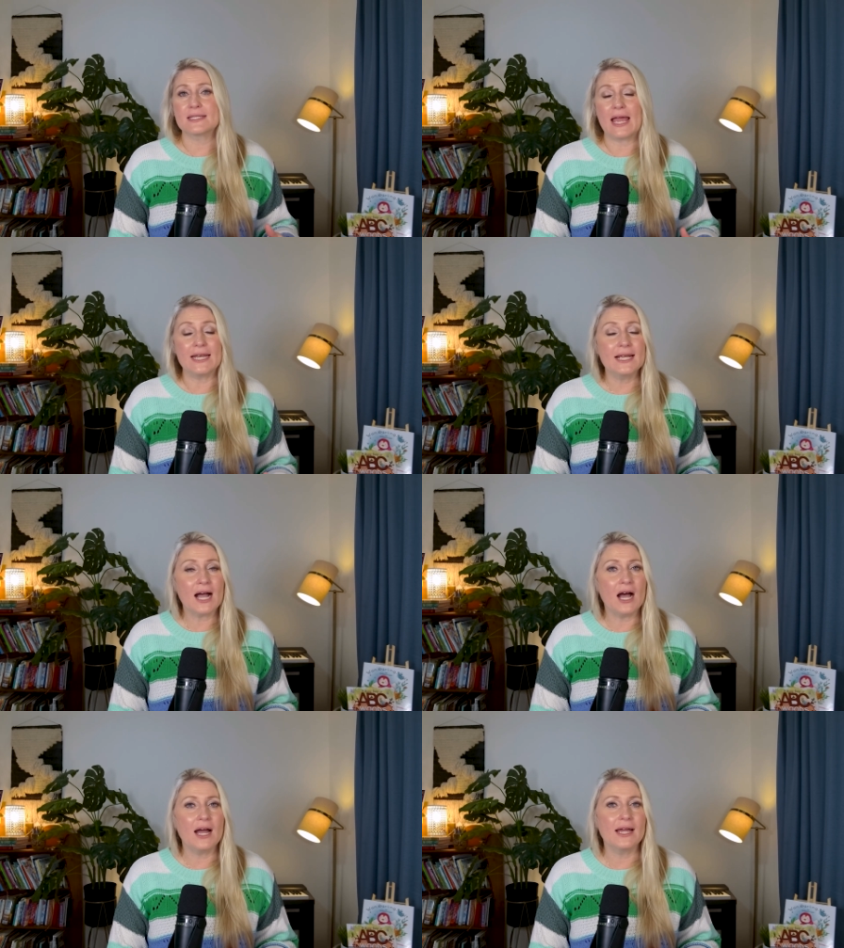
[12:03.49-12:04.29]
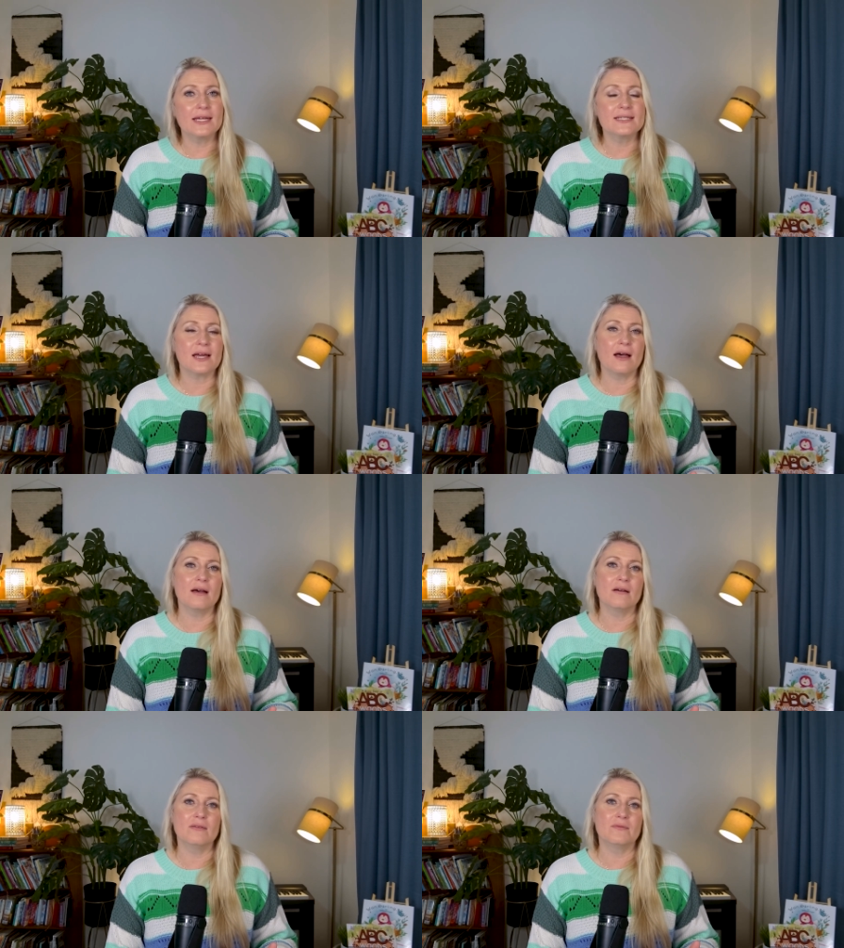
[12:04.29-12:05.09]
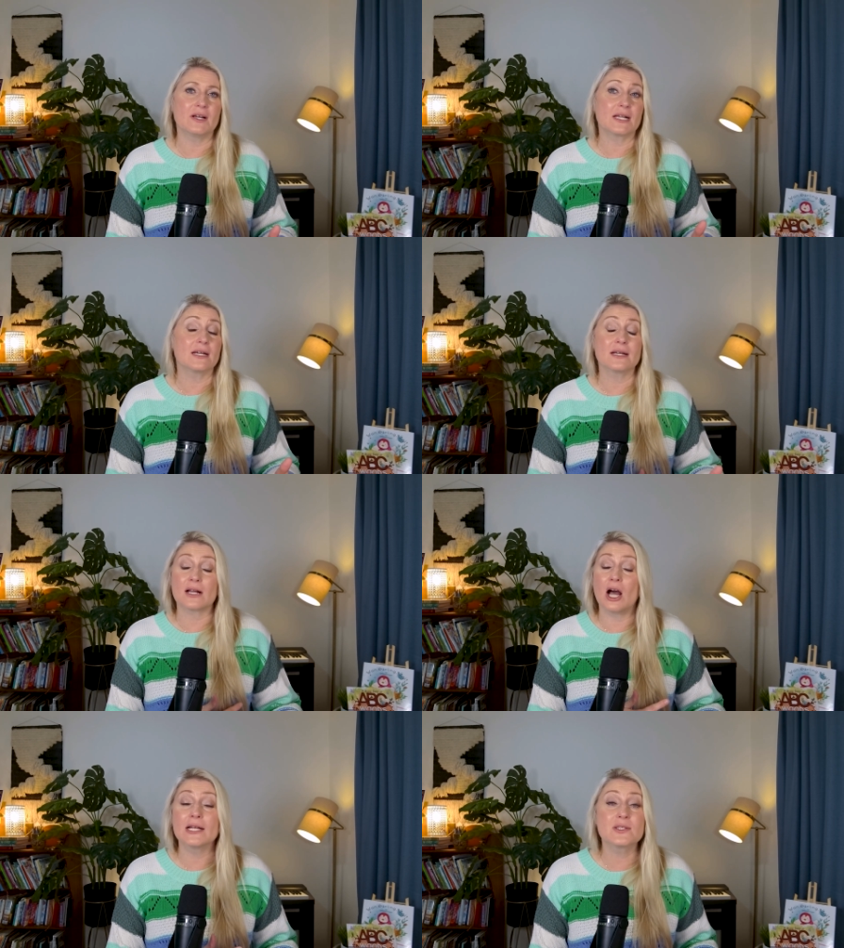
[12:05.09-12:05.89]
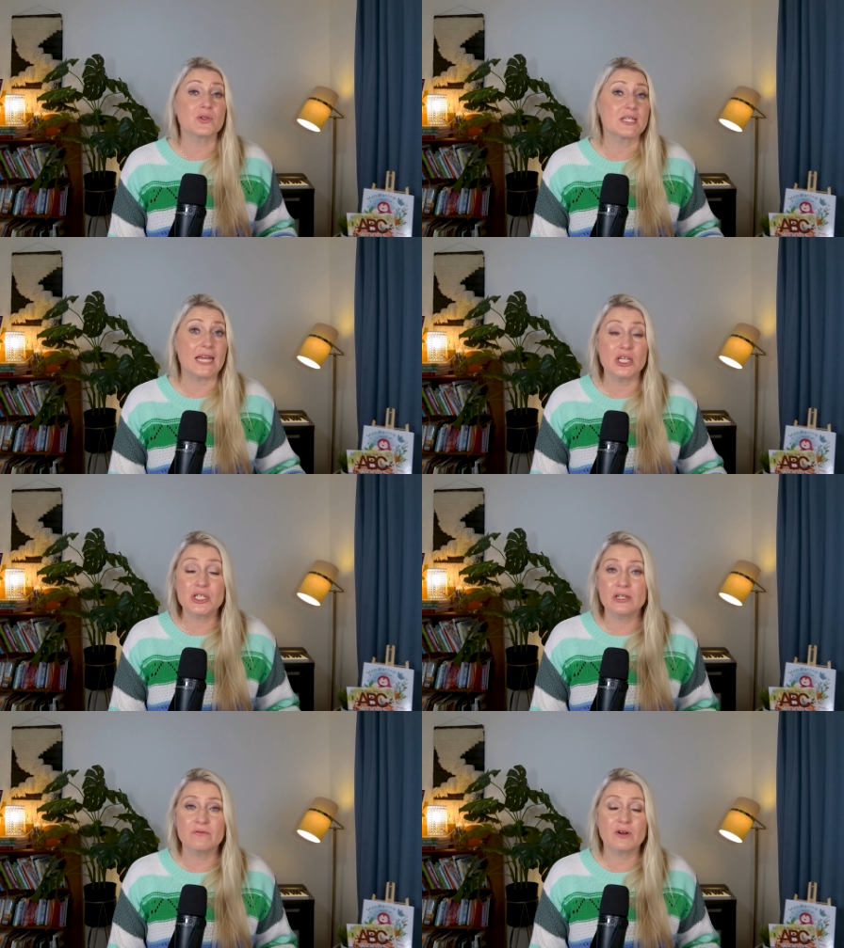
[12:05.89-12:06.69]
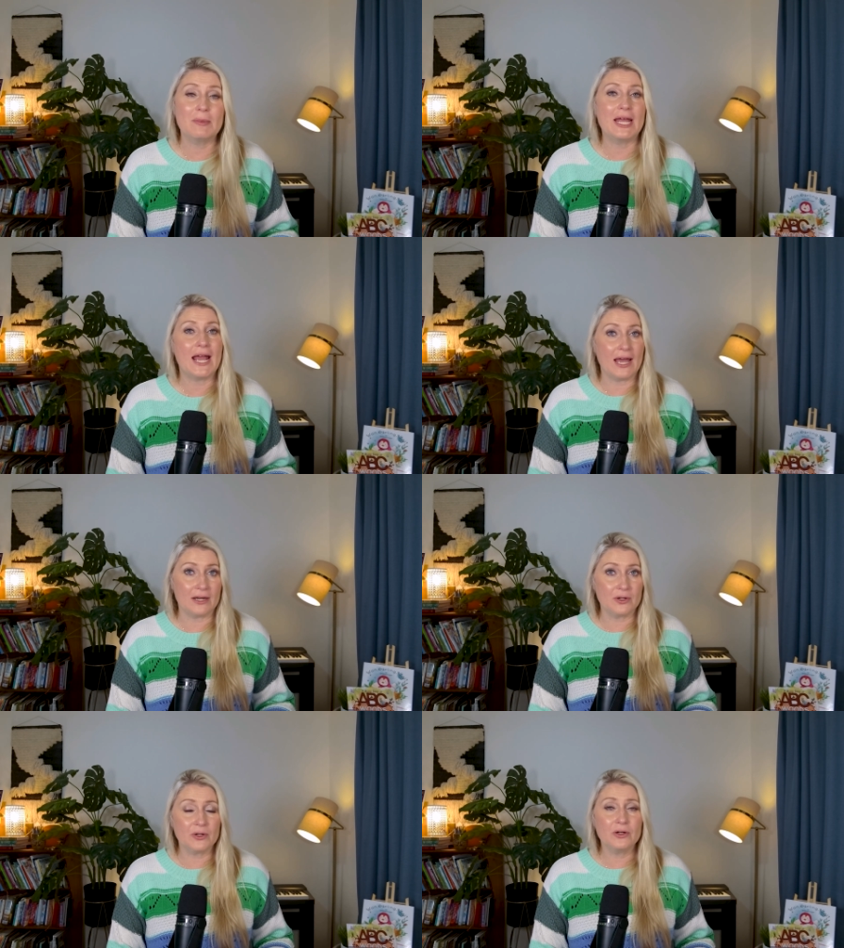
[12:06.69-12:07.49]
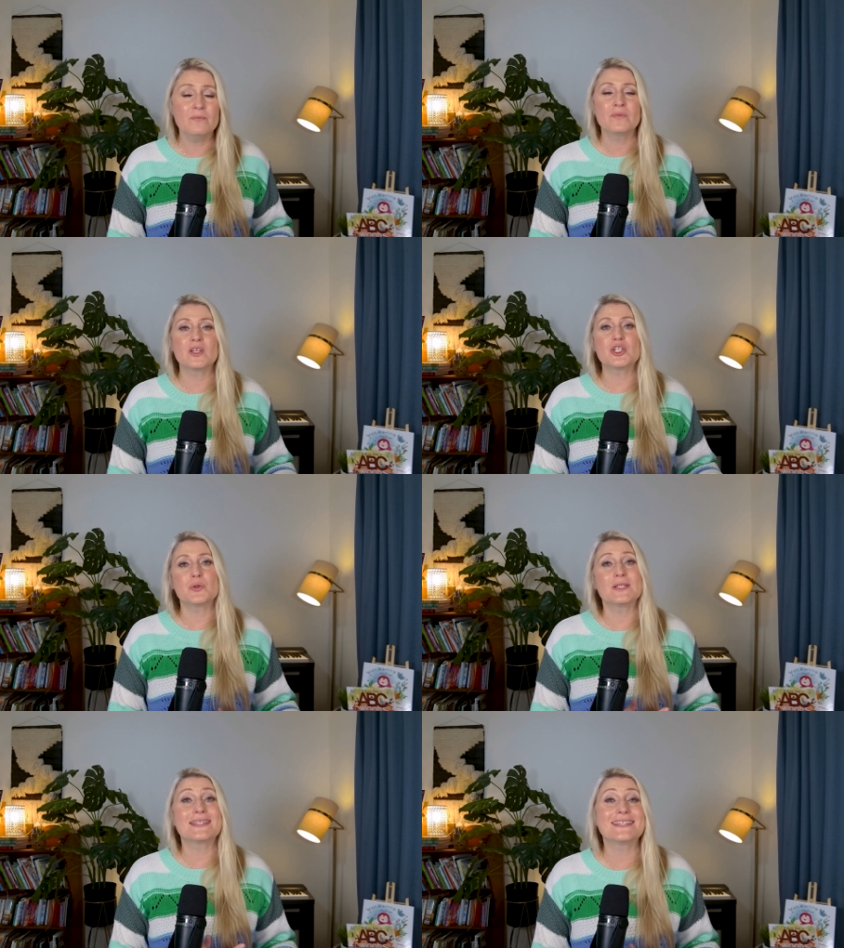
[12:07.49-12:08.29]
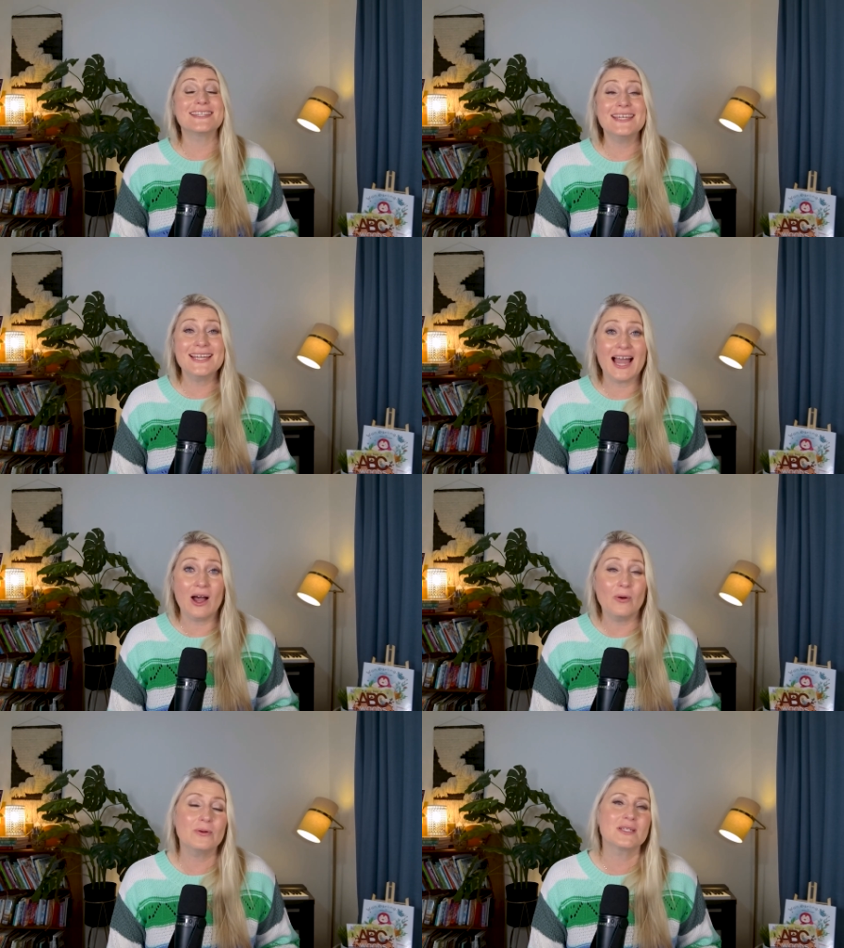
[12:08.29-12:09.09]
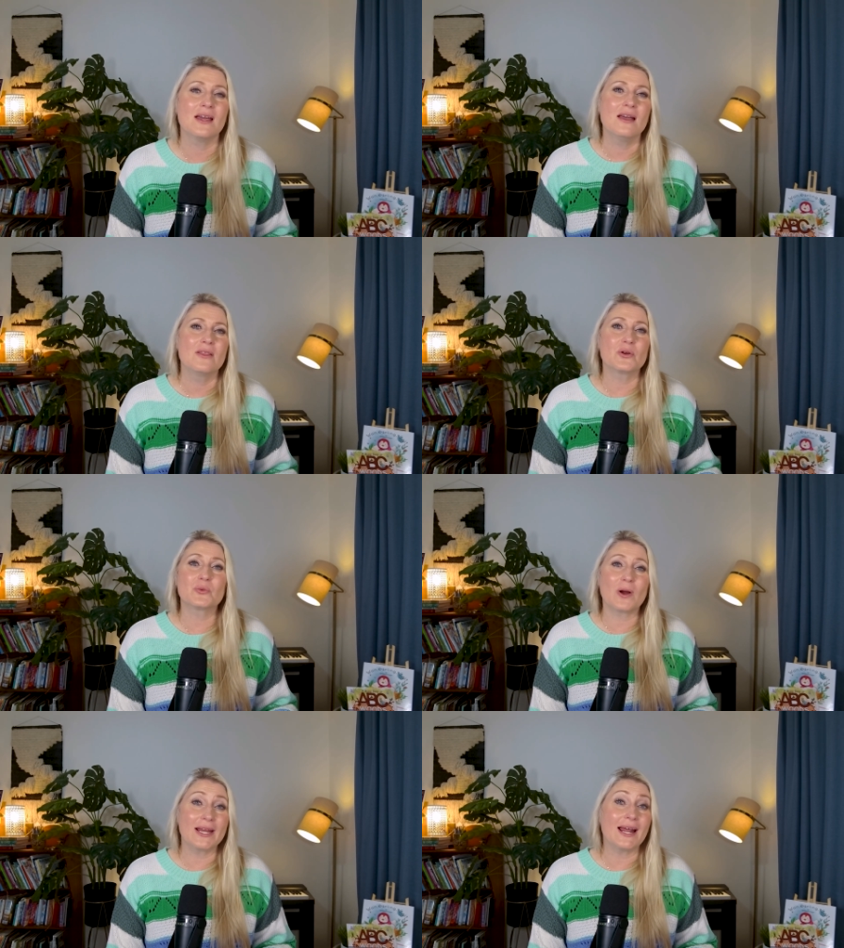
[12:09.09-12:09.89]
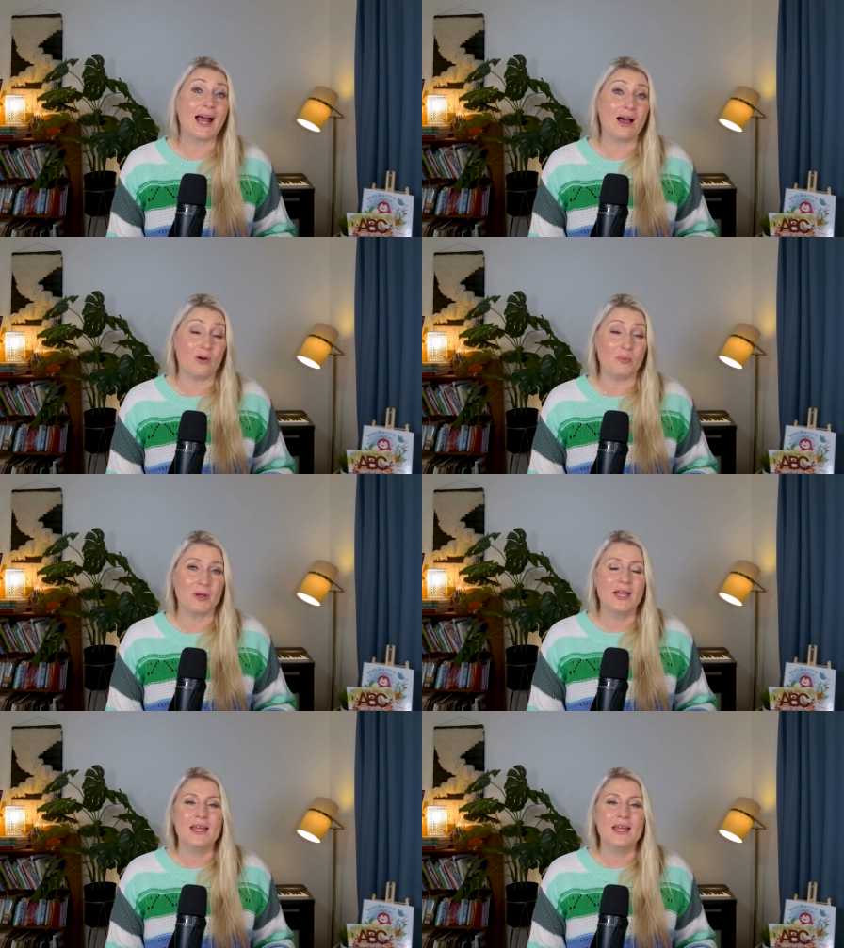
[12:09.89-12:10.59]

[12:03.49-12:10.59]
any kind of consultation from an editor, that you would seek out the right help,